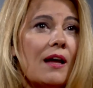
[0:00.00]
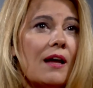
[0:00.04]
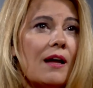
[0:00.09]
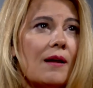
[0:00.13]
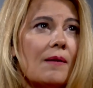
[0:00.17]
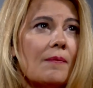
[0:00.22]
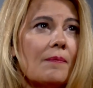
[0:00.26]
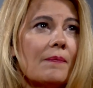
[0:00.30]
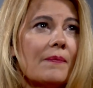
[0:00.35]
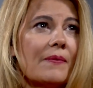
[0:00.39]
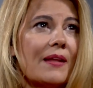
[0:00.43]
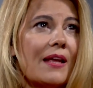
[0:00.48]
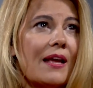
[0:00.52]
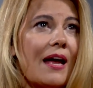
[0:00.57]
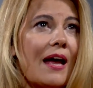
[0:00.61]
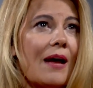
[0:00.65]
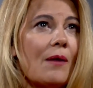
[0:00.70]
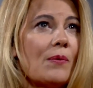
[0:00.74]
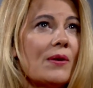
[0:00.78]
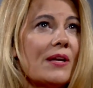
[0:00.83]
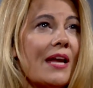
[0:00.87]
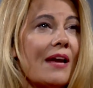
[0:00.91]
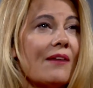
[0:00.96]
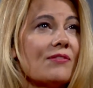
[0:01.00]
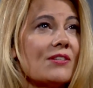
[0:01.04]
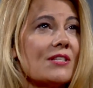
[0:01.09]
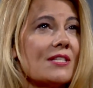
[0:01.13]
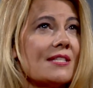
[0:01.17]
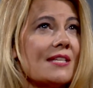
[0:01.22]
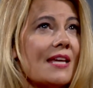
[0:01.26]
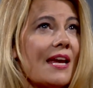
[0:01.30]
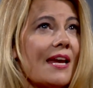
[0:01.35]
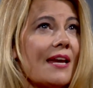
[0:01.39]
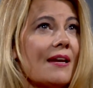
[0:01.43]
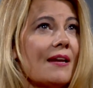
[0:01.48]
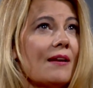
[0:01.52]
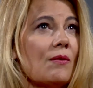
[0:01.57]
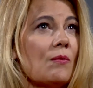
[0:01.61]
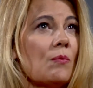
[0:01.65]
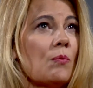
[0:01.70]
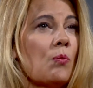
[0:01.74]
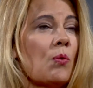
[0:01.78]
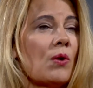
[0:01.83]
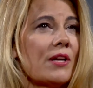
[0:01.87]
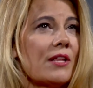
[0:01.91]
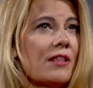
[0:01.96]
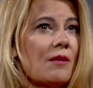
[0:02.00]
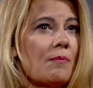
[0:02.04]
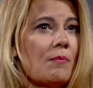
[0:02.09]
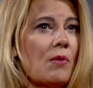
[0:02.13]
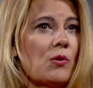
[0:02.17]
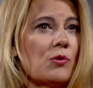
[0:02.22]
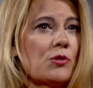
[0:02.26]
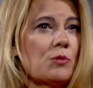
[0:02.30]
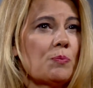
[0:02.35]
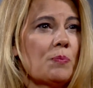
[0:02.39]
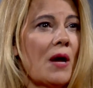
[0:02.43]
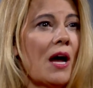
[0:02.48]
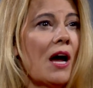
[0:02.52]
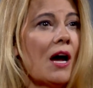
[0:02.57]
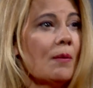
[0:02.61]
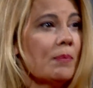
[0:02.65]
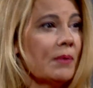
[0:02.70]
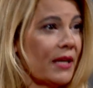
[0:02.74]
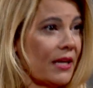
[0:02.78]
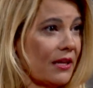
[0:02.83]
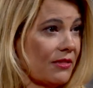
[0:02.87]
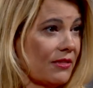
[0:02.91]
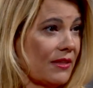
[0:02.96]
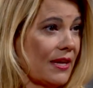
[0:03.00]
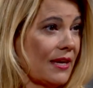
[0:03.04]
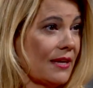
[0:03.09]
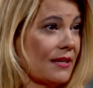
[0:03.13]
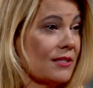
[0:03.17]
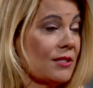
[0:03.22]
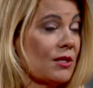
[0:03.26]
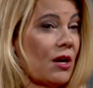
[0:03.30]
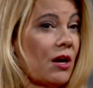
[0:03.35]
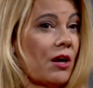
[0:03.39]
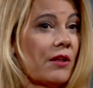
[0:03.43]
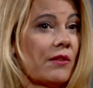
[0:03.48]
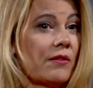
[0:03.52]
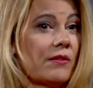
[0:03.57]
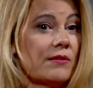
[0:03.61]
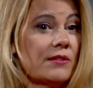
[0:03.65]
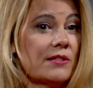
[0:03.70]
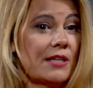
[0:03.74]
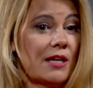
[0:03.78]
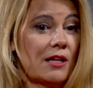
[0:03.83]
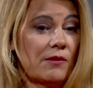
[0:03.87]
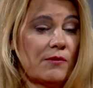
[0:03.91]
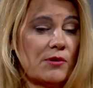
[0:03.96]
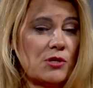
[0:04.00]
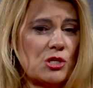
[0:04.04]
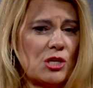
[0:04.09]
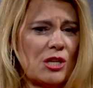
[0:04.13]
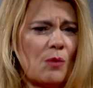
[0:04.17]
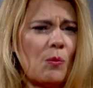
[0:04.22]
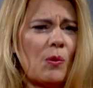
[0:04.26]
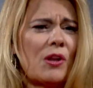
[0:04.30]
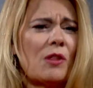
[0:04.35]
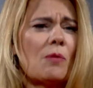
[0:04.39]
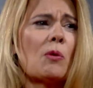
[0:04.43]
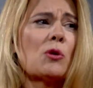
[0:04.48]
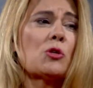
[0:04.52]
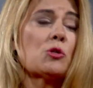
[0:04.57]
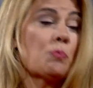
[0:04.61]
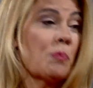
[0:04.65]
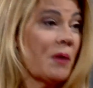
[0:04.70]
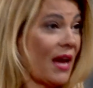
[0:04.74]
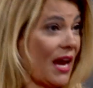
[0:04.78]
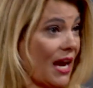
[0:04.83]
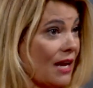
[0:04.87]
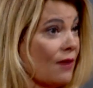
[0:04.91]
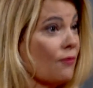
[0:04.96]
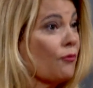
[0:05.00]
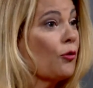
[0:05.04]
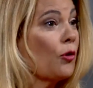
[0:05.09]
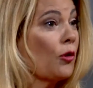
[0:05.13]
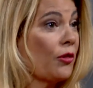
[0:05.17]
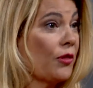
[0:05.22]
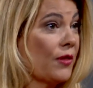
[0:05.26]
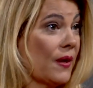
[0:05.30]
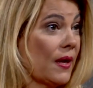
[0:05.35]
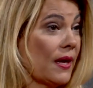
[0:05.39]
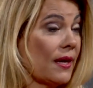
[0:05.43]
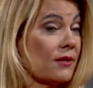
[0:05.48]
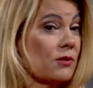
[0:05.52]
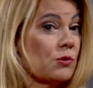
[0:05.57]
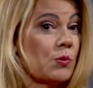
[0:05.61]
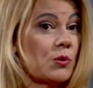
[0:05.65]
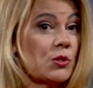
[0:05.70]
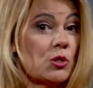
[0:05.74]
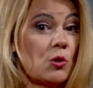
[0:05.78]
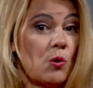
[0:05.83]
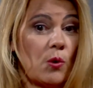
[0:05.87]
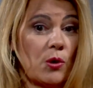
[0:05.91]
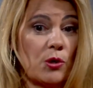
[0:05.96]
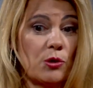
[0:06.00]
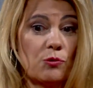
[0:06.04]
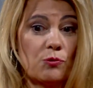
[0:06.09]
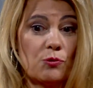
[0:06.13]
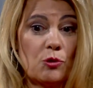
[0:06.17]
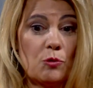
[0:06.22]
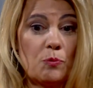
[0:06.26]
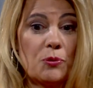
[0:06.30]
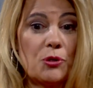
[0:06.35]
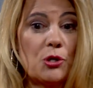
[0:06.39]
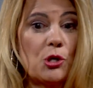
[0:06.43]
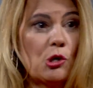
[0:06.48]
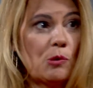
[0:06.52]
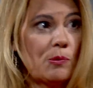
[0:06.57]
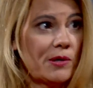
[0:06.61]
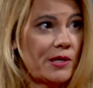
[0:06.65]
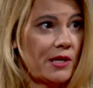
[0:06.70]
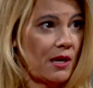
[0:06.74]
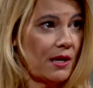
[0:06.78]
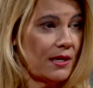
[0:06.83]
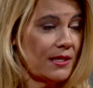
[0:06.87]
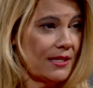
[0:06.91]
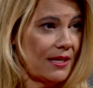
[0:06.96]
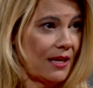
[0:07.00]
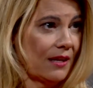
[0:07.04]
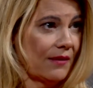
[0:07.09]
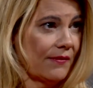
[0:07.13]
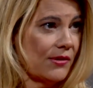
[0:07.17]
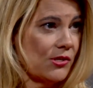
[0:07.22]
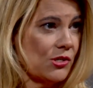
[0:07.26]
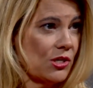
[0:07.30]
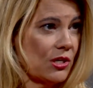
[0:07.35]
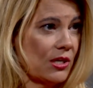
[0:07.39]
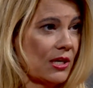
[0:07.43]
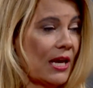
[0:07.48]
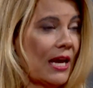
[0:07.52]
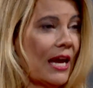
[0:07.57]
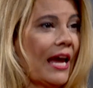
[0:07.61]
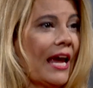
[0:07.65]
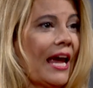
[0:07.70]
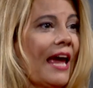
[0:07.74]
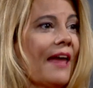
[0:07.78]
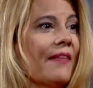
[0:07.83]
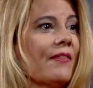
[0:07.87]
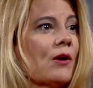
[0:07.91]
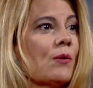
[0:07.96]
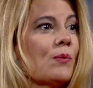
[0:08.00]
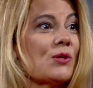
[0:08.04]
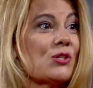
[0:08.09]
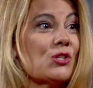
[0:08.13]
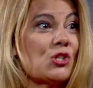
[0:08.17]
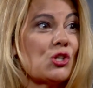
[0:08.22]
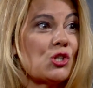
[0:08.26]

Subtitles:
I would have to say one of the most public things on television, and one of the most painful things, was going through puberty on television, and there was